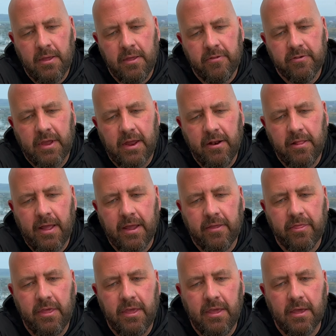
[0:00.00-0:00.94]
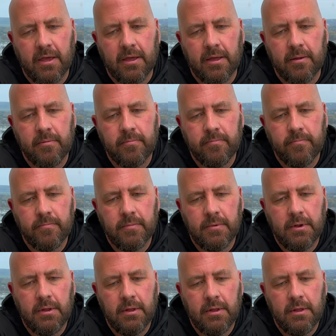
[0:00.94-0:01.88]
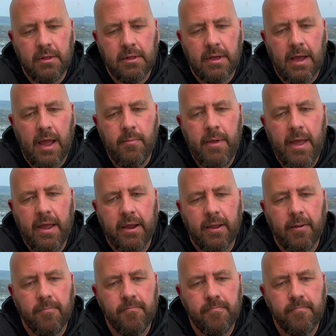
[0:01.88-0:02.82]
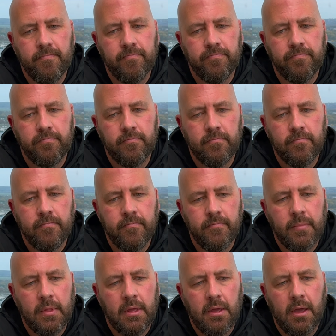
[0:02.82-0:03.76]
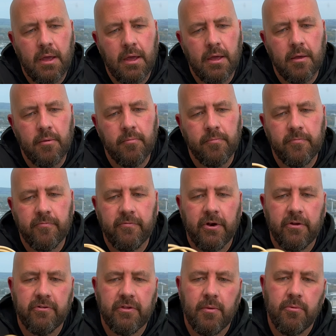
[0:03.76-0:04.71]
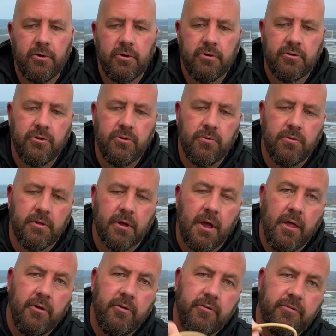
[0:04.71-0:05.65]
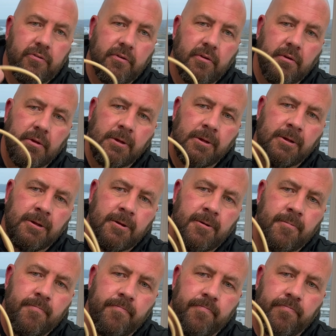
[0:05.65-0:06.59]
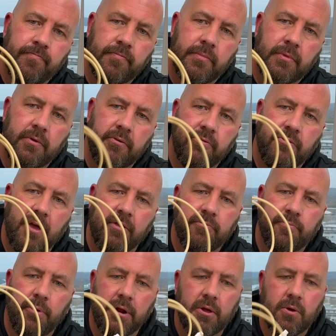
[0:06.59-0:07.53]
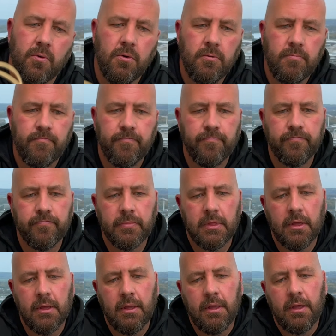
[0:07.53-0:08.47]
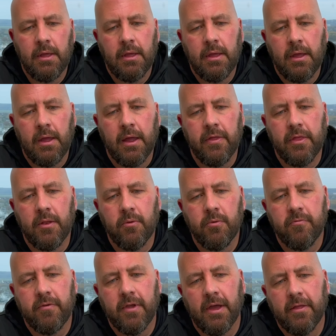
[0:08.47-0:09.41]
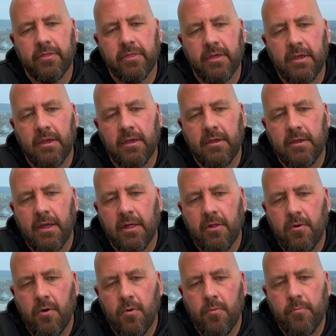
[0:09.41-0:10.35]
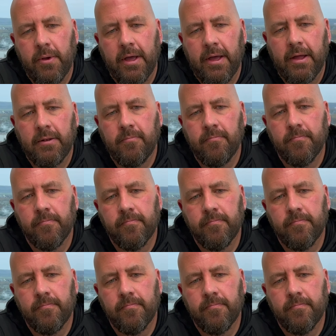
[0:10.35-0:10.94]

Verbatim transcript: it's kind of like the uh, iMac. Um, very similar to the colors. So that's pretty cool. And then we've got the yellow HomePod,